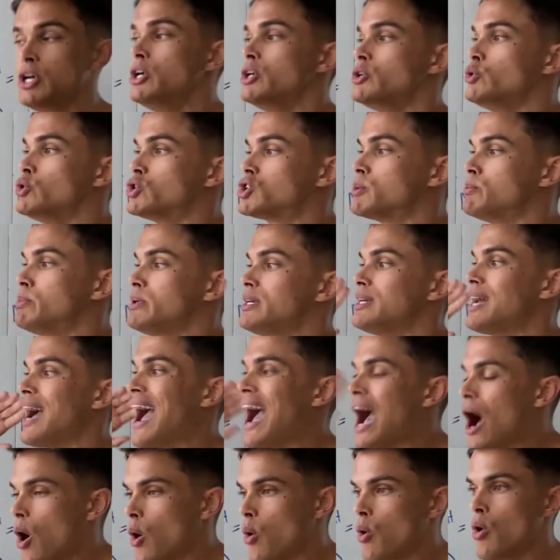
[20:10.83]
You should be
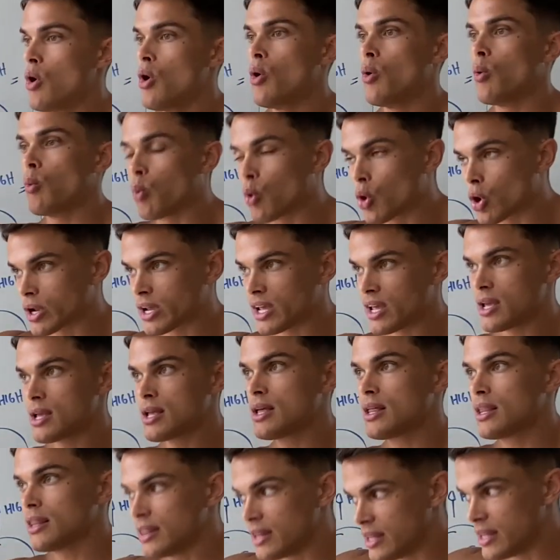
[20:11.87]
out
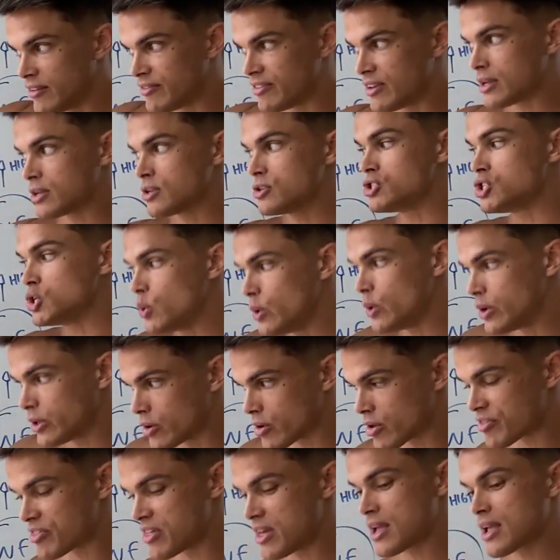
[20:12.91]
working, living, doing your
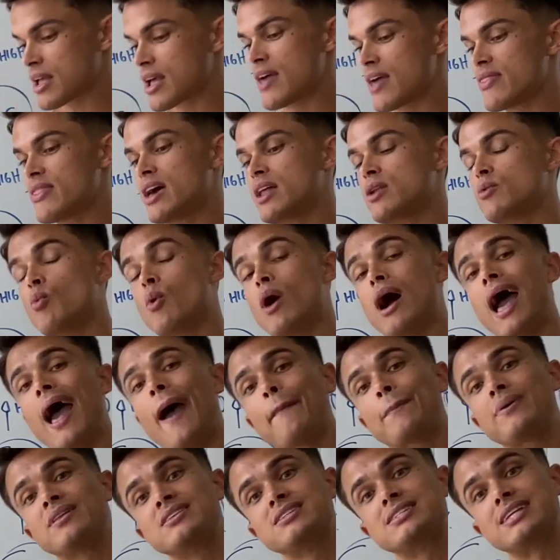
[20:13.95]
thing. And then what
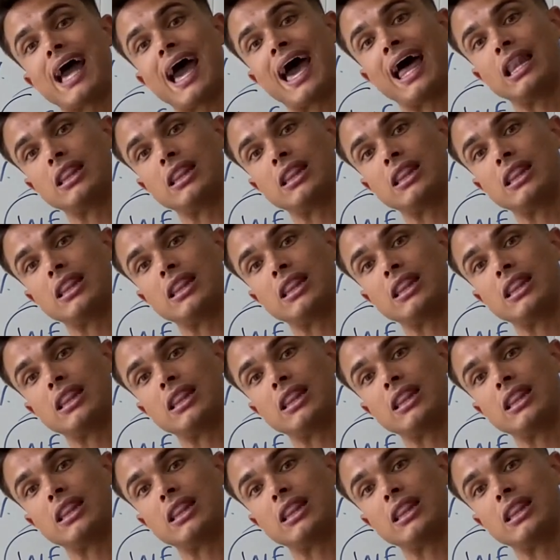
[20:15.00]
happens at